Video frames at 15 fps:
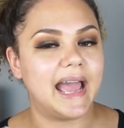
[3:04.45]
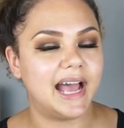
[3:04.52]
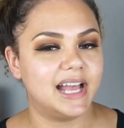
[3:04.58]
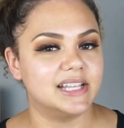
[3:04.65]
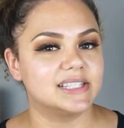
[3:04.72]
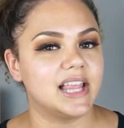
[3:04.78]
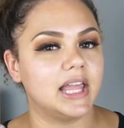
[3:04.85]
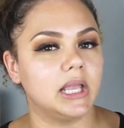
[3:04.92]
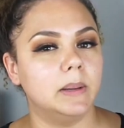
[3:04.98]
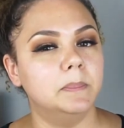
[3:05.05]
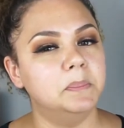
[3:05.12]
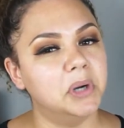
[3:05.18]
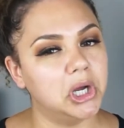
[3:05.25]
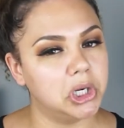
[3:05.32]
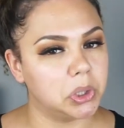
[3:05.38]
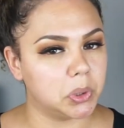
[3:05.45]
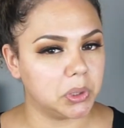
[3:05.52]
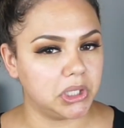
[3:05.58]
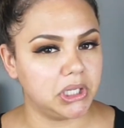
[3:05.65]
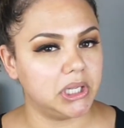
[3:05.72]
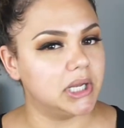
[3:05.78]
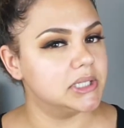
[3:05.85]
as like
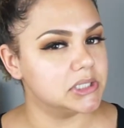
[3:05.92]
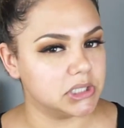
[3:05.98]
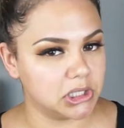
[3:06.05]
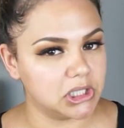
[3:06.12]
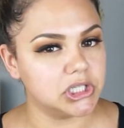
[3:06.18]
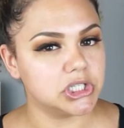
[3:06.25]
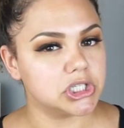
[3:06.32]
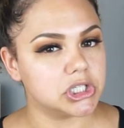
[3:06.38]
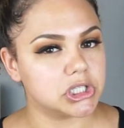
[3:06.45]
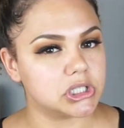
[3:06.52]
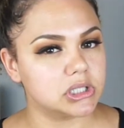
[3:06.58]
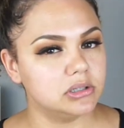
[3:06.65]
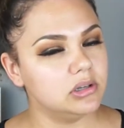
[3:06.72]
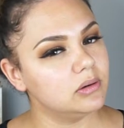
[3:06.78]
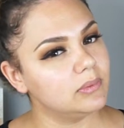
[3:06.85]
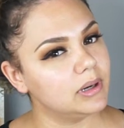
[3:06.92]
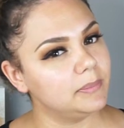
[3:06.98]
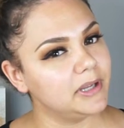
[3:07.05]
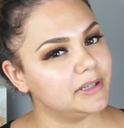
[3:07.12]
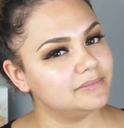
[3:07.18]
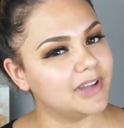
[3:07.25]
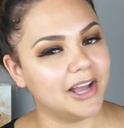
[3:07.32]
buttery and delicious. You know what I
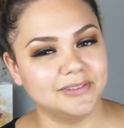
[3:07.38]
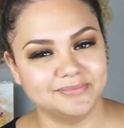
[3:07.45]
mean?